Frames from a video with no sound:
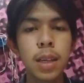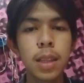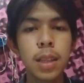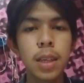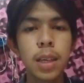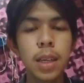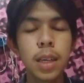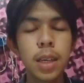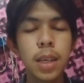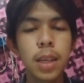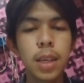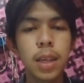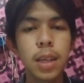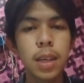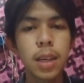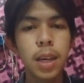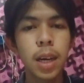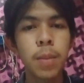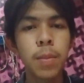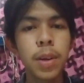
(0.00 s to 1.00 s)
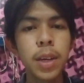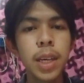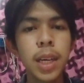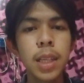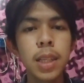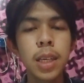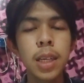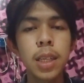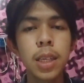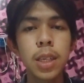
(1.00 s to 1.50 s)
The
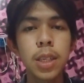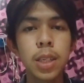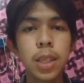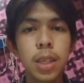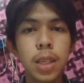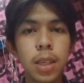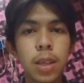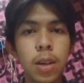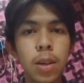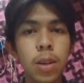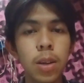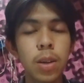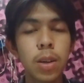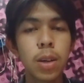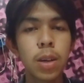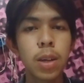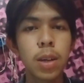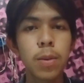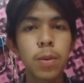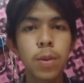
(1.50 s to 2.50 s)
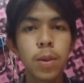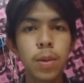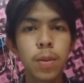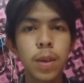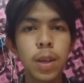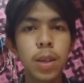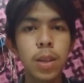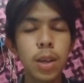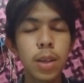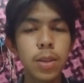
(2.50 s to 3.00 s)
American English, or we
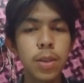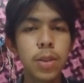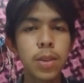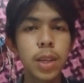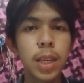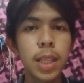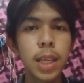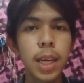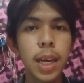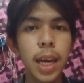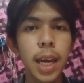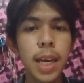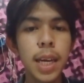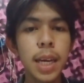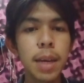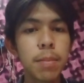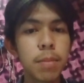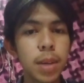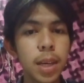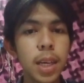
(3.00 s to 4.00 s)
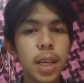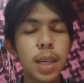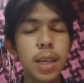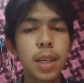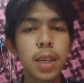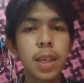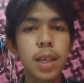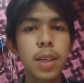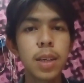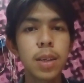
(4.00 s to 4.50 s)
could also say the AME,
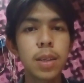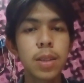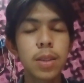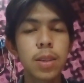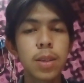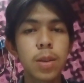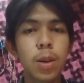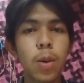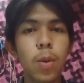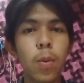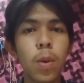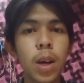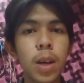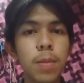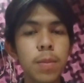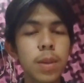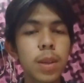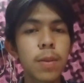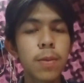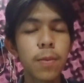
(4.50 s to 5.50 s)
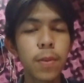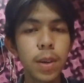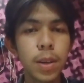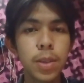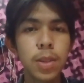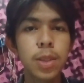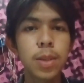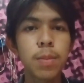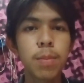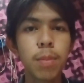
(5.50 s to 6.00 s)
is one of the
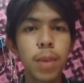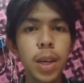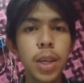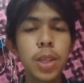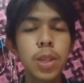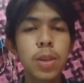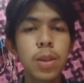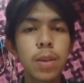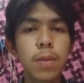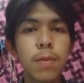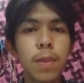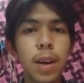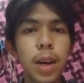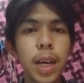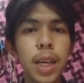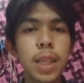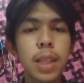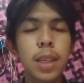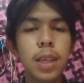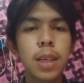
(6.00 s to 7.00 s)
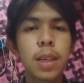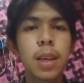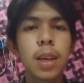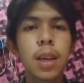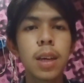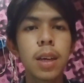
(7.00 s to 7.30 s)
first major variety,